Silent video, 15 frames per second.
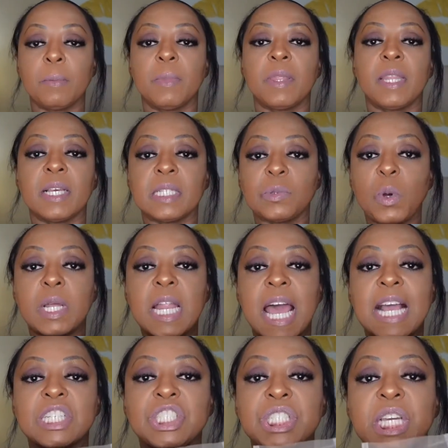But this one
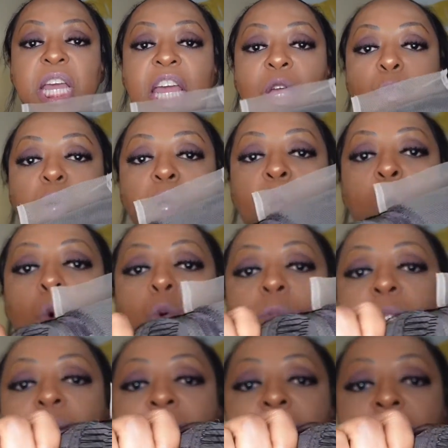actually came with
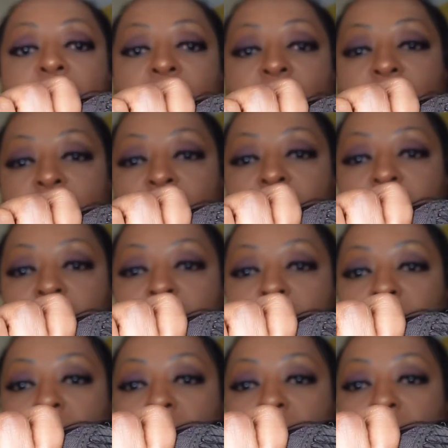combs on the sides.